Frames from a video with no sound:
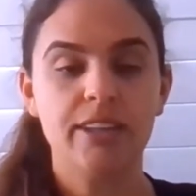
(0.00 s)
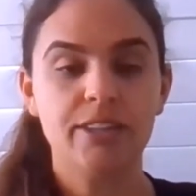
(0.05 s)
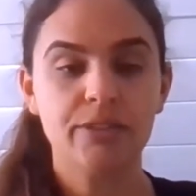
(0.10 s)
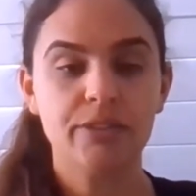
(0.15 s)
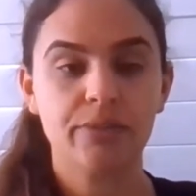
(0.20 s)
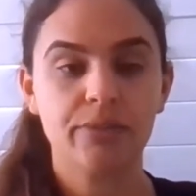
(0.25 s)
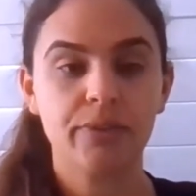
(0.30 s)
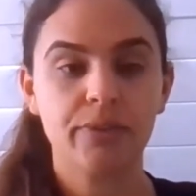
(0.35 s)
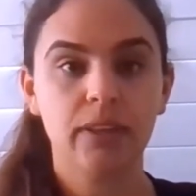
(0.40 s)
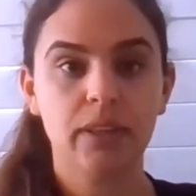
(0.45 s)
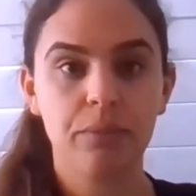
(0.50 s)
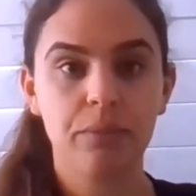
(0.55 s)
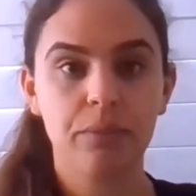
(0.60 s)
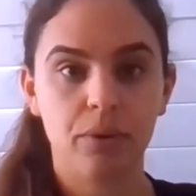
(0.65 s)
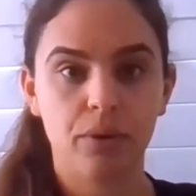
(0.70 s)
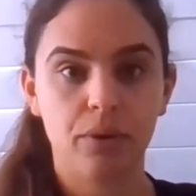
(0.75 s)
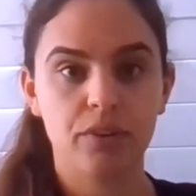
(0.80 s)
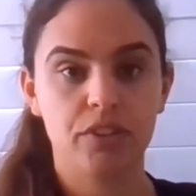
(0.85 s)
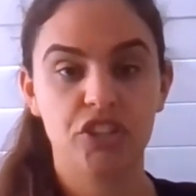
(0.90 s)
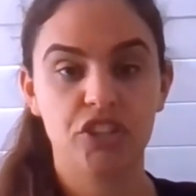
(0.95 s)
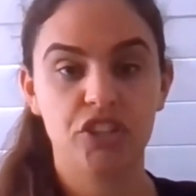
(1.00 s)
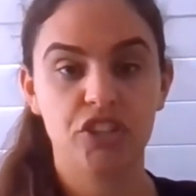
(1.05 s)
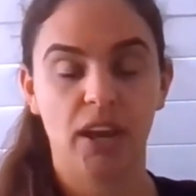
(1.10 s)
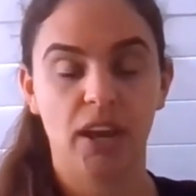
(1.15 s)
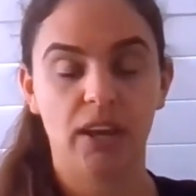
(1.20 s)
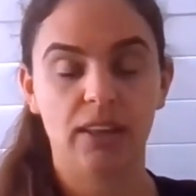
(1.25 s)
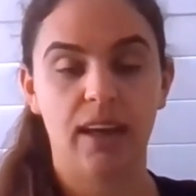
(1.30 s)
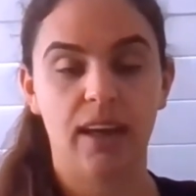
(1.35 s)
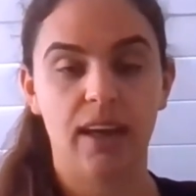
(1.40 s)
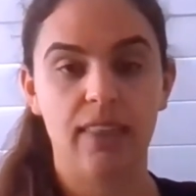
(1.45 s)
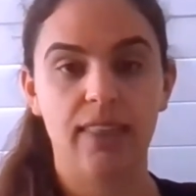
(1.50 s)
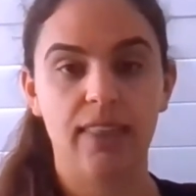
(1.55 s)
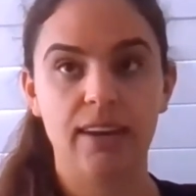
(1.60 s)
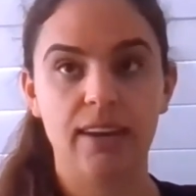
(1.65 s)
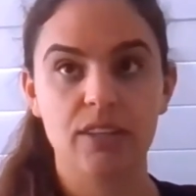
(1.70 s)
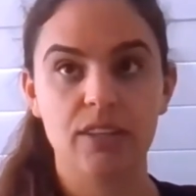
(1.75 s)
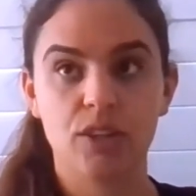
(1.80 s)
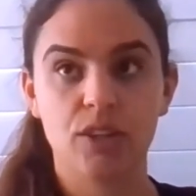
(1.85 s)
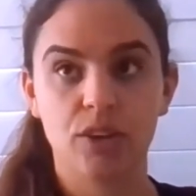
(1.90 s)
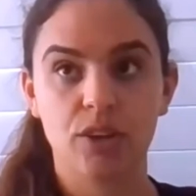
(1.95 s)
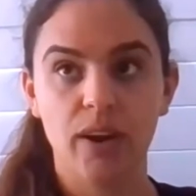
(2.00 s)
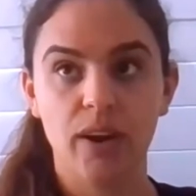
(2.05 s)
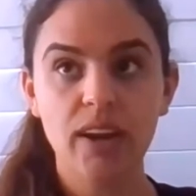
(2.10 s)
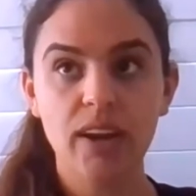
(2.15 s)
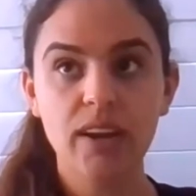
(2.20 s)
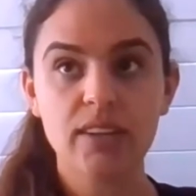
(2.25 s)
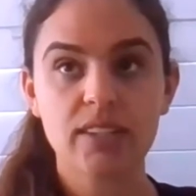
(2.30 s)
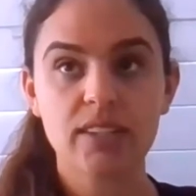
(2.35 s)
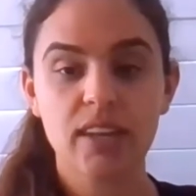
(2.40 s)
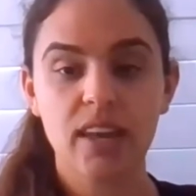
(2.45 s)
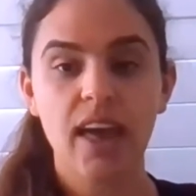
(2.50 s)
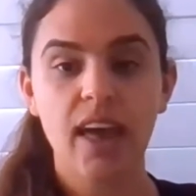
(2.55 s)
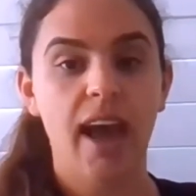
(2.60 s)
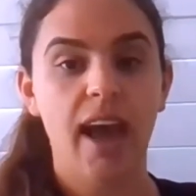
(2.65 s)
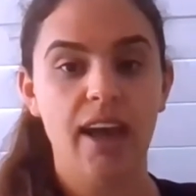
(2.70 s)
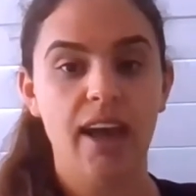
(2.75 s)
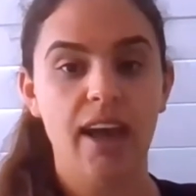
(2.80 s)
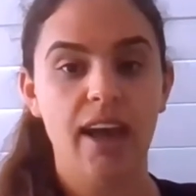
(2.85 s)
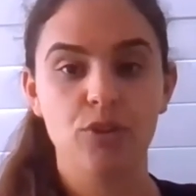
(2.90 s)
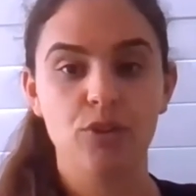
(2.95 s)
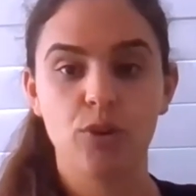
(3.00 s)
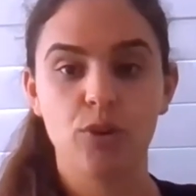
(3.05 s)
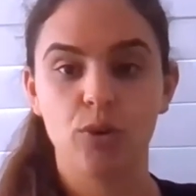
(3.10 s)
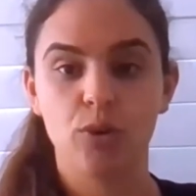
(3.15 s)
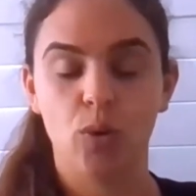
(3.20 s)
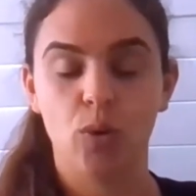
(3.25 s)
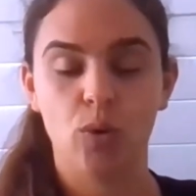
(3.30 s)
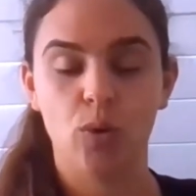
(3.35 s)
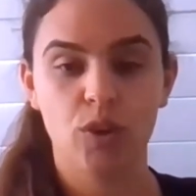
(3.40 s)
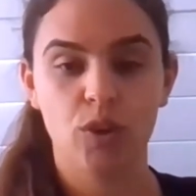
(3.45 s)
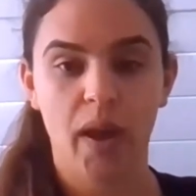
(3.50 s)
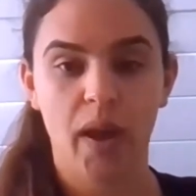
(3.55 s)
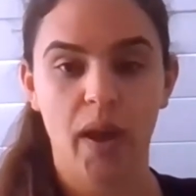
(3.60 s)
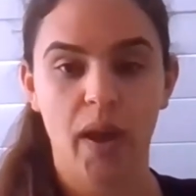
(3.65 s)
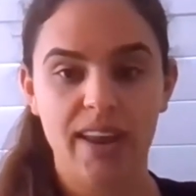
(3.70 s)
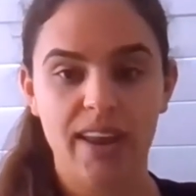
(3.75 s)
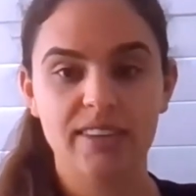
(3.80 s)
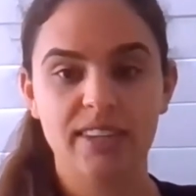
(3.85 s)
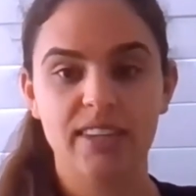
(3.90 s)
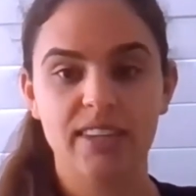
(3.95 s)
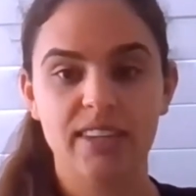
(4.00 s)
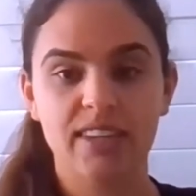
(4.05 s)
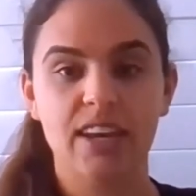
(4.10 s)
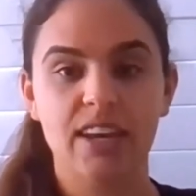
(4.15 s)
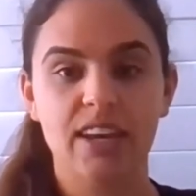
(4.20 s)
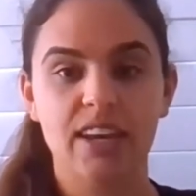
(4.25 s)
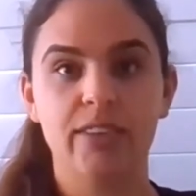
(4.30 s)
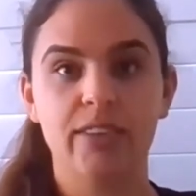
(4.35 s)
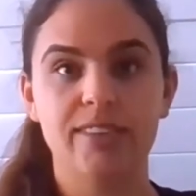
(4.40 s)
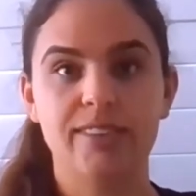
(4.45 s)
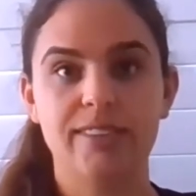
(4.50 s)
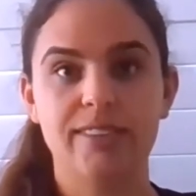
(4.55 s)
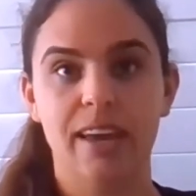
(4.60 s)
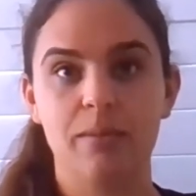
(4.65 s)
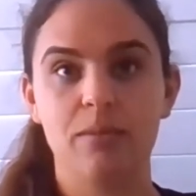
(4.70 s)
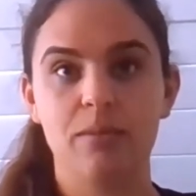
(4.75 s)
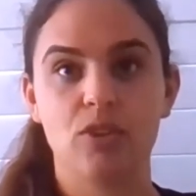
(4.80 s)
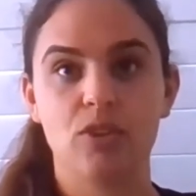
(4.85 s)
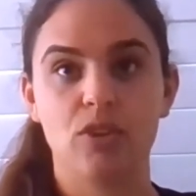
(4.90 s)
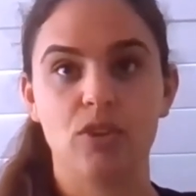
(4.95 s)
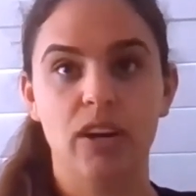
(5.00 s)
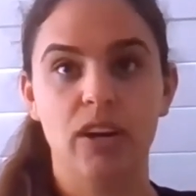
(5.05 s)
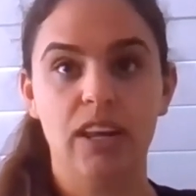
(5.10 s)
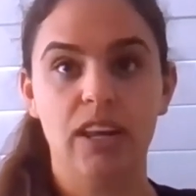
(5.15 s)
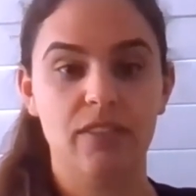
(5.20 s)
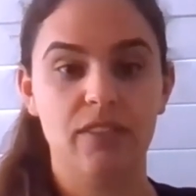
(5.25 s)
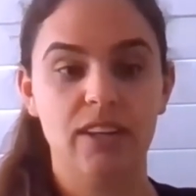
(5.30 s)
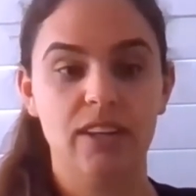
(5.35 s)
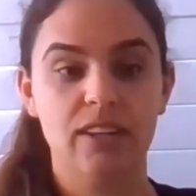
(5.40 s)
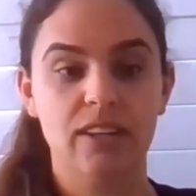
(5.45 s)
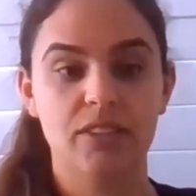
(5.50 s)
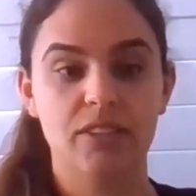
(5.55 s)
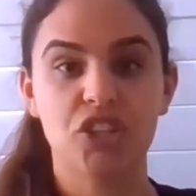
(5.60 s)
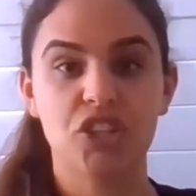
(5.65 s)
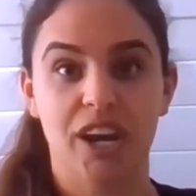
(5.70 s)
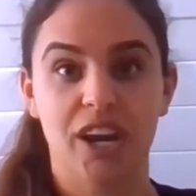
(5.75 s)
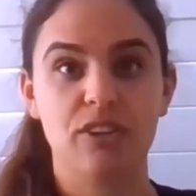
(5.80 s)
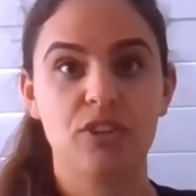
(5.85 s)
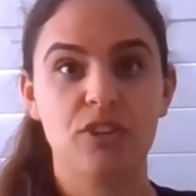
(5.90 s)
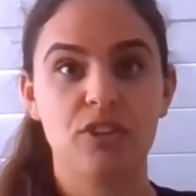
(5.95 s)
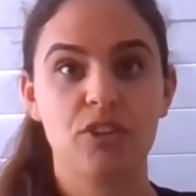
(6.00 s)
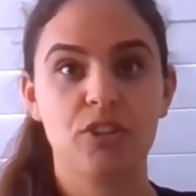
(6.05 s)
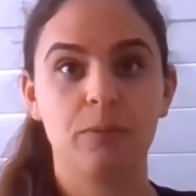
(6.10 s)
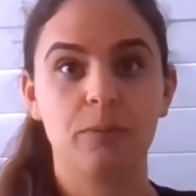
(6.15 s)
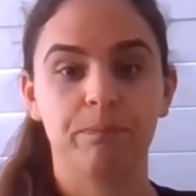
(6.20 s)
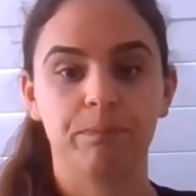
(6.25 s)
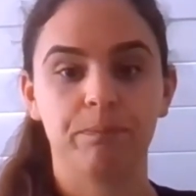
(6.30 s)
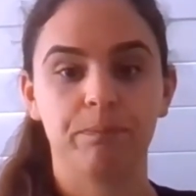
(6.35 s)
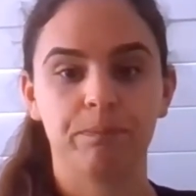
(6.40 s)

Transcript: It's really important to check that that is correct, and you can also edit it here in the same screen if it has changed.